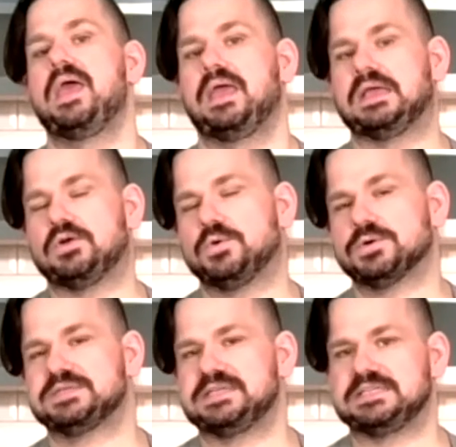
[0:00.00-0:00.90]
a
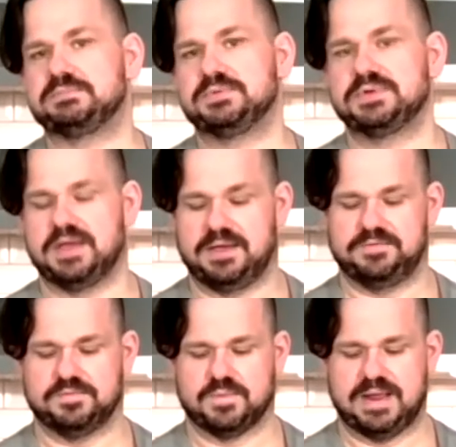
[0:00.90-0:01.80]
quarter teaspoon
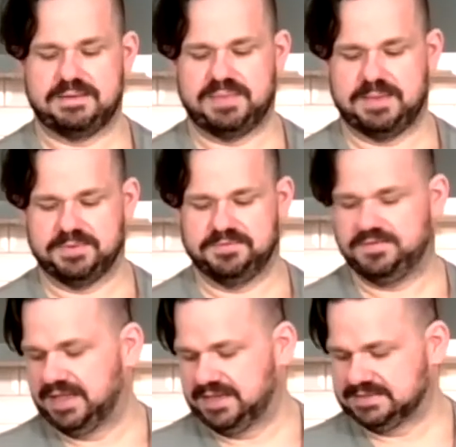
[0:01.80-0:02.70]
of red pepper
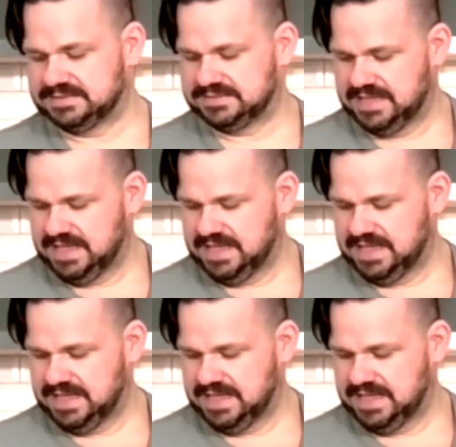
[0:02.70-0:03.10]
flakes,